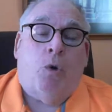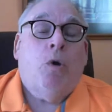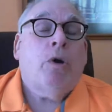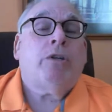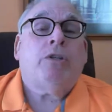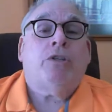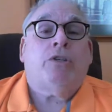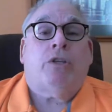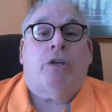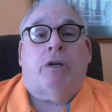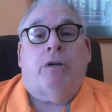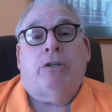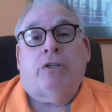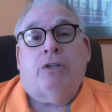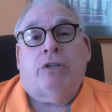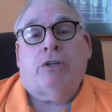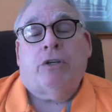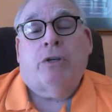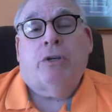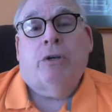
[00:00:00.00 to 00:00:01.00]

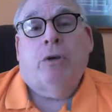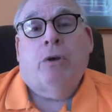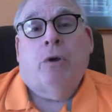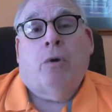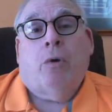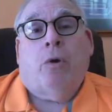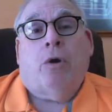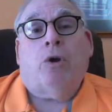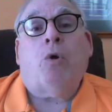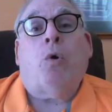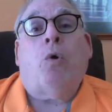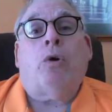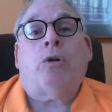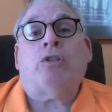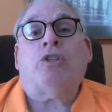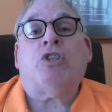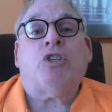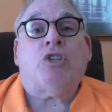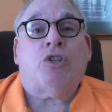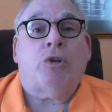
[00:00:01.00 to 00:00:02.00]
cornstarch or
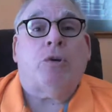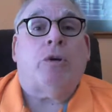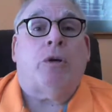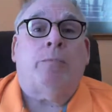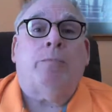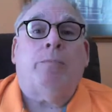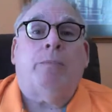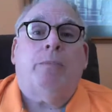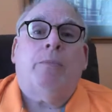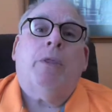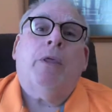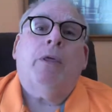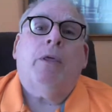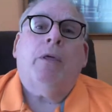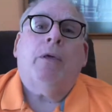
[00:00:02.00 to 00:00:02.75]
corn syrup